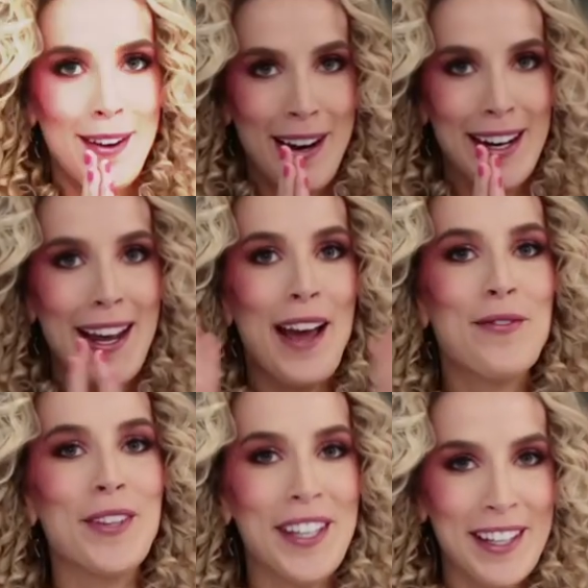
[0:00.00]
All right, I
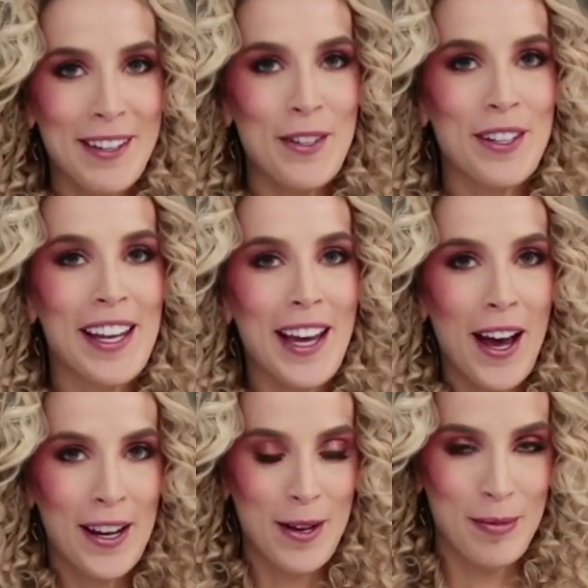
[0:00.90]
feel like I look like
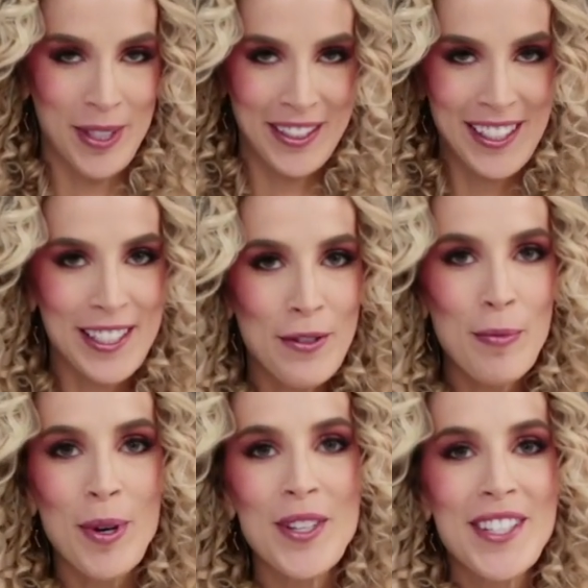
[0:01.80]
a completely
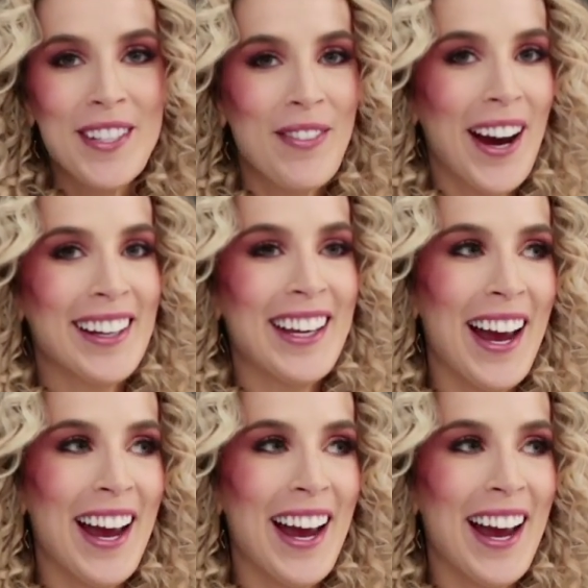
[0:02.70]
different person right